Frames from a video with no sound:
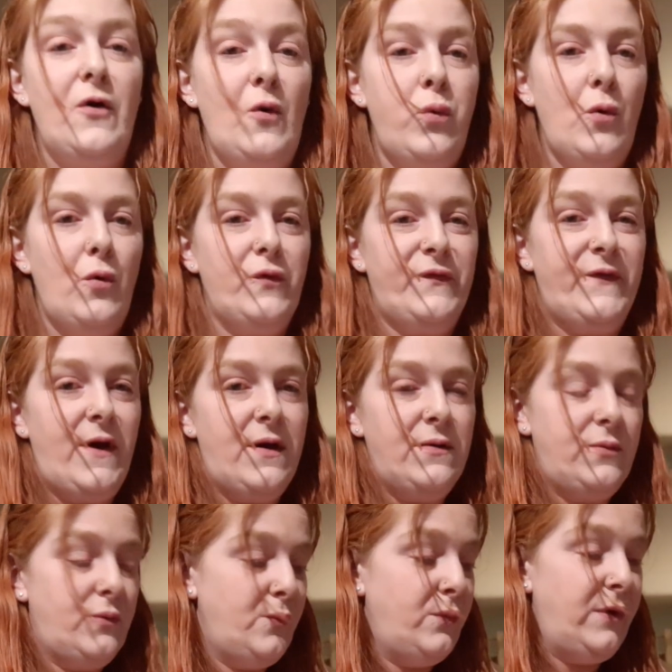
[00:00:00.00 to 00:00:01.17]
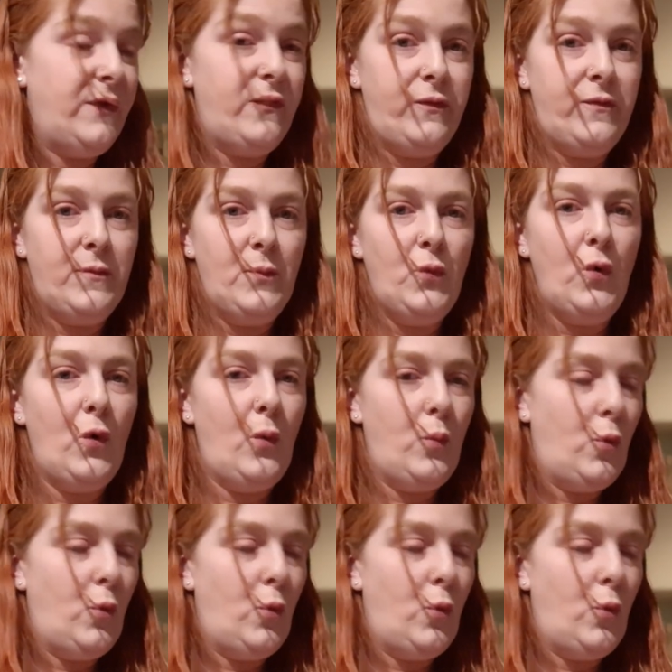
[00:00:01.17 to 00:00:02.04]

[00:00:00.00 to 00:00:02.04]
a quarter with warm